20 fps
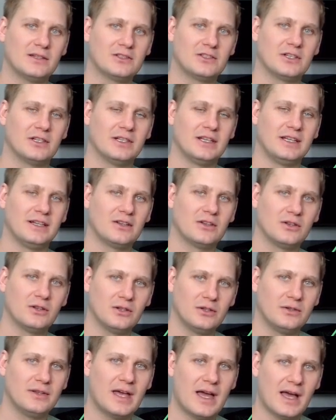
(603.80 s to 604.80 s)
should
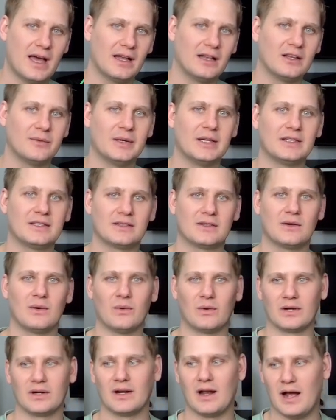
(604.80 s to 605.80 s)
include that element
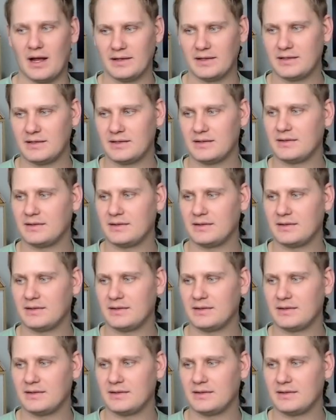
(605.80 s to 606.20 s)
or not.